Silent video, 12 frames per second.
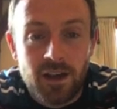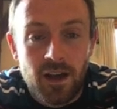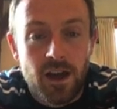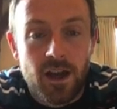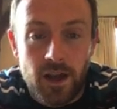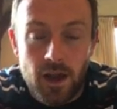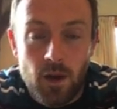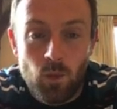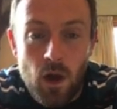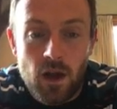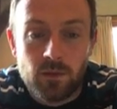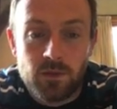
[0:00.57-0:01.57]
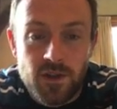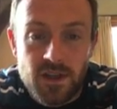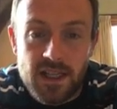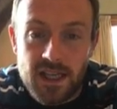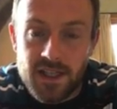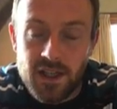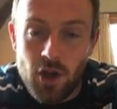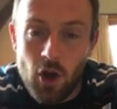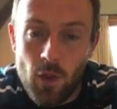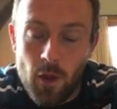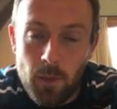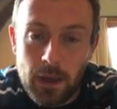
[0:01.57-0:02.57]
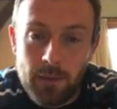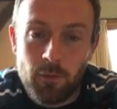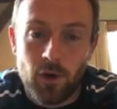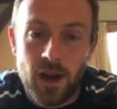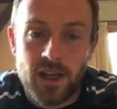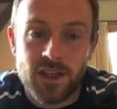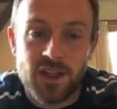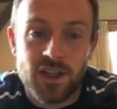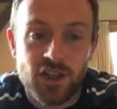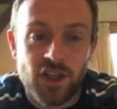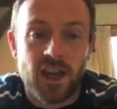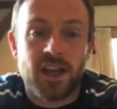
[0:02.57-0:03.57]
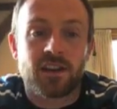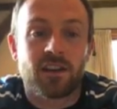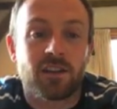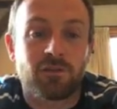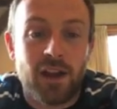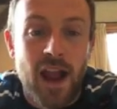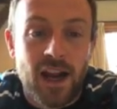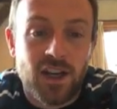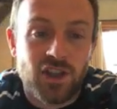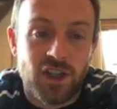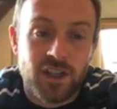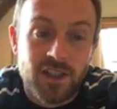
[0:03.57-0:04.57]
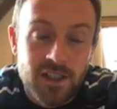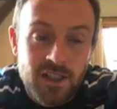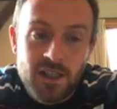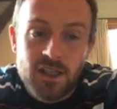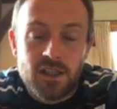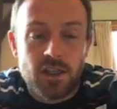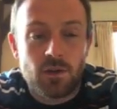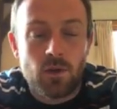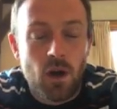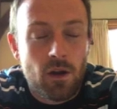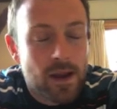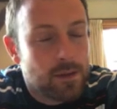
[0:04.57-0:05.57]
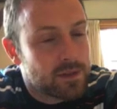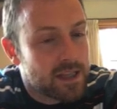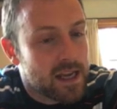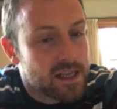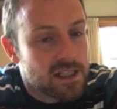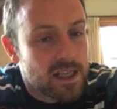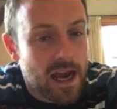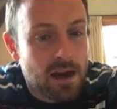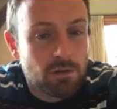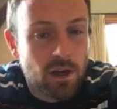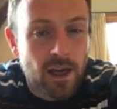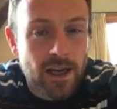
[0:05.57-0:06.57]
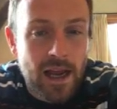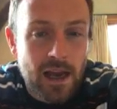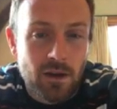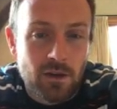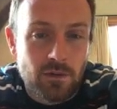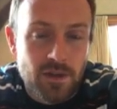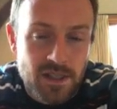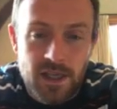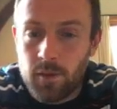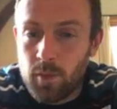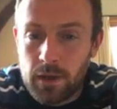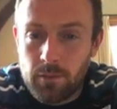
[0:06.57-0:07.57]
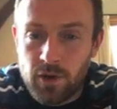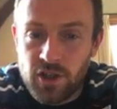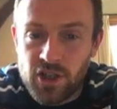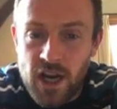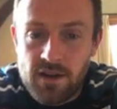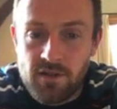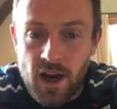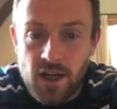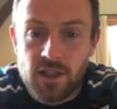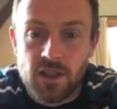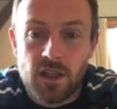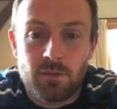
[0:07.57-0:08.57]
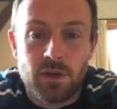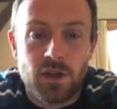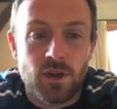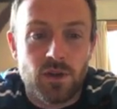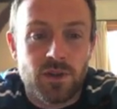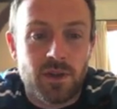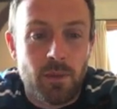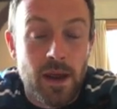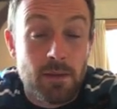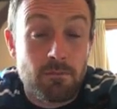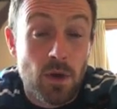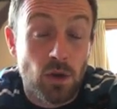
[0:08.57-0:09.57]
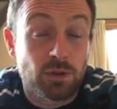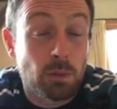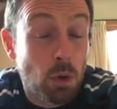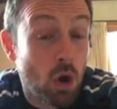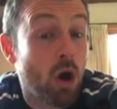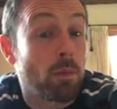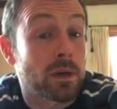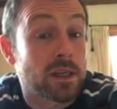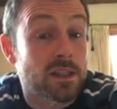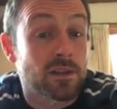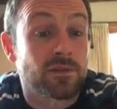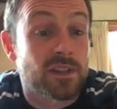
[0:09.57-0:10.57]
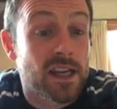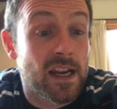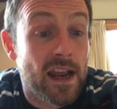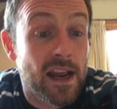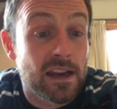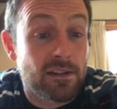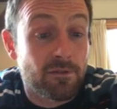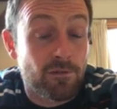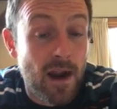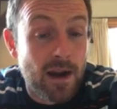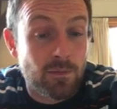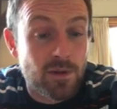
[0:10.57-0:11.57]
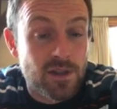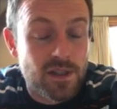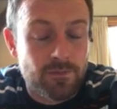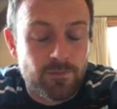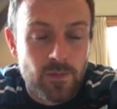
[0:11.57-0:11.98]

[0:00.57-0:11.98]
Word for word: Hi, and welcome to this lesson on the polymerase chain reaction. So our aim today is to outline how this thing, polymerase chain reaction, can be used to make multiple copies of DNA fragments.